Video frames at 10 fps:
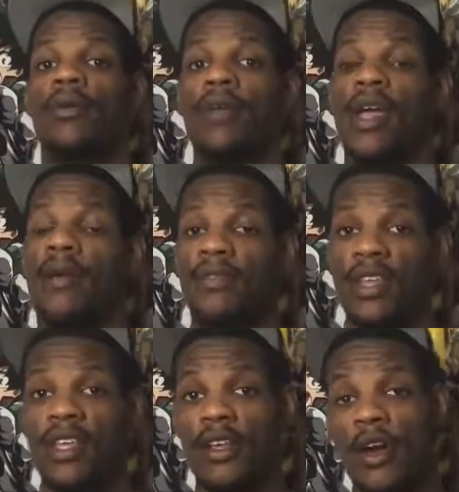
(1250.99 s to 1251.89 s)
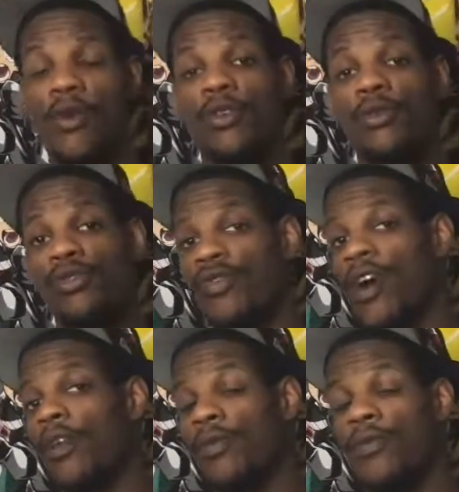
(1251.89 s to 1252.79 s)
We have the Goku's
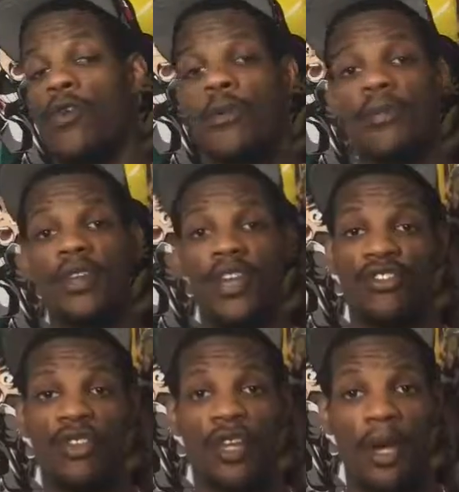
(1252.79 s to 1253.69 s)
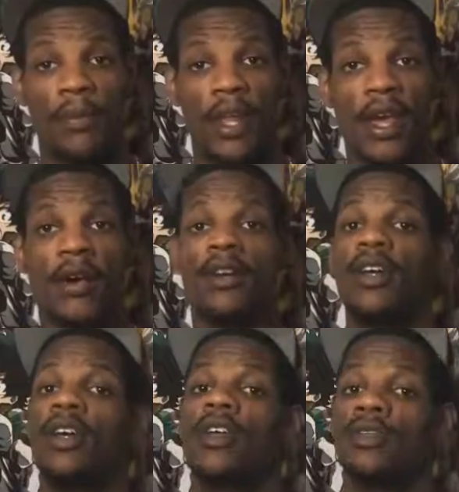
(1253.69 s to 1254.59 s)
final form prediction coming out.
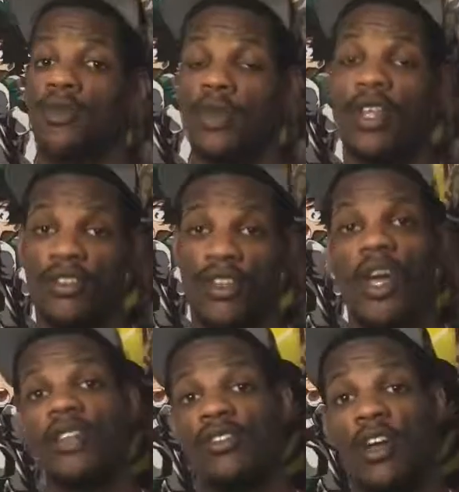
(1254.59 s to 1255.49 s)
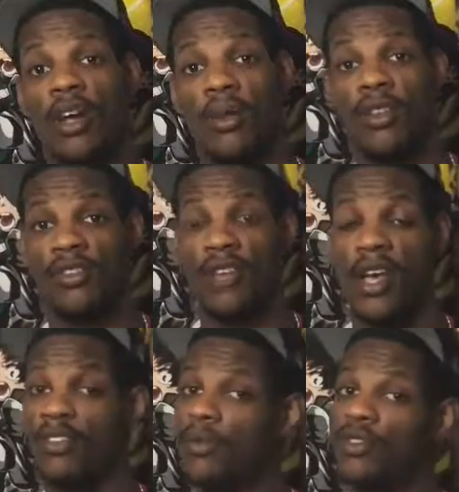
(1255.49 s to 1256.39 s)
Really excited to talk about this,
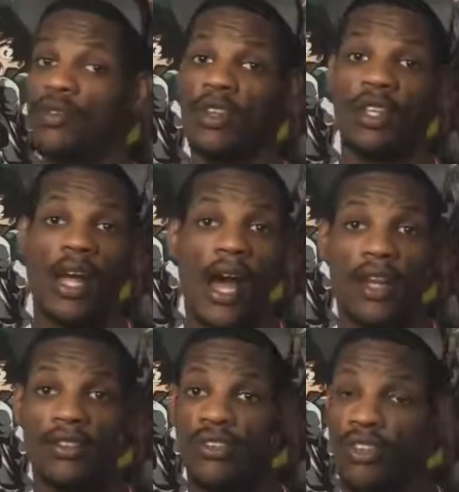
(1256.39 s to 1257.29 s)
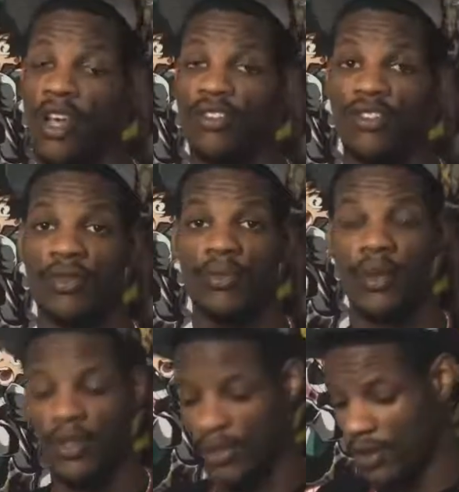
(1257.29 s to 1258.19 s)
guys. Been doing a lot of discussion
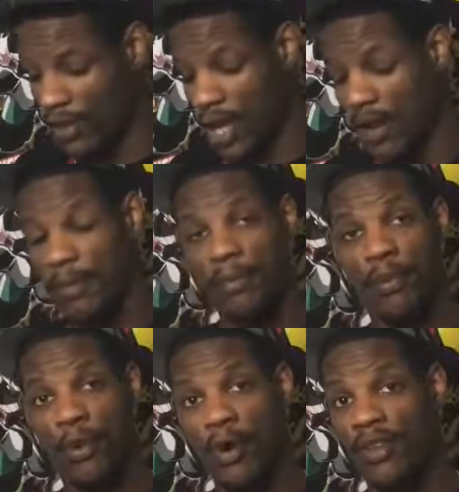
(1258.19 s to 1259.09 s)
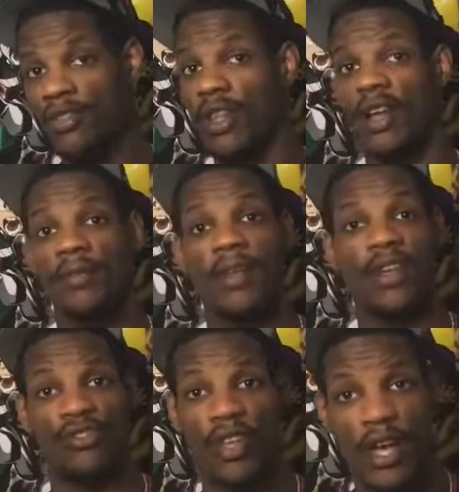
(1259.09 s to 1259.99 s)
with a lot of my boys, a lot of
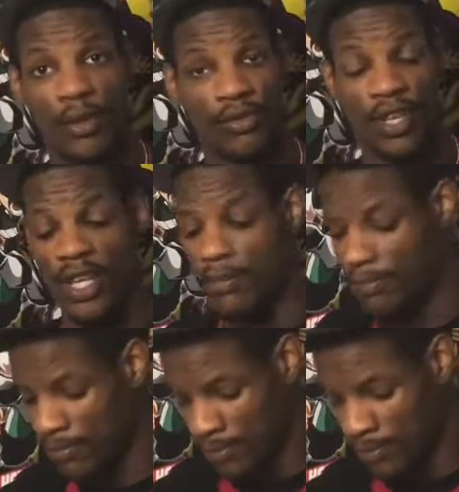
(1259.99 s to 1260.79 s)
FlashDAIO team.